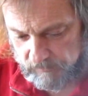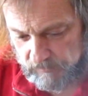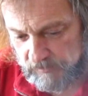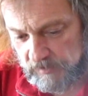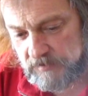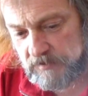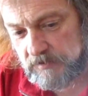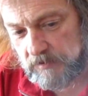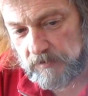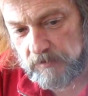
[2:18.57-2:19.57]

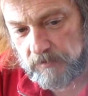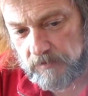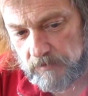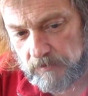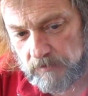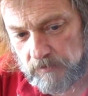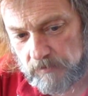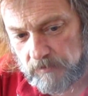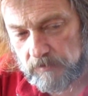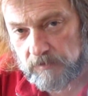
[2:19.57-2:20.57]
This
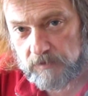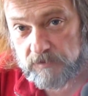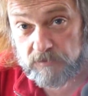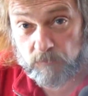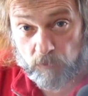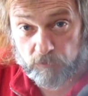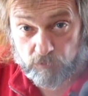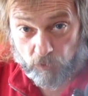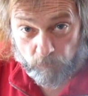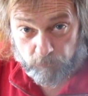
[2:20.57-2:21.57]
is an old
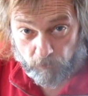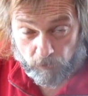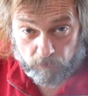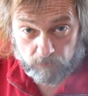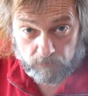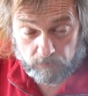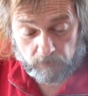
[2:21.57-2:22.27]
GoPro.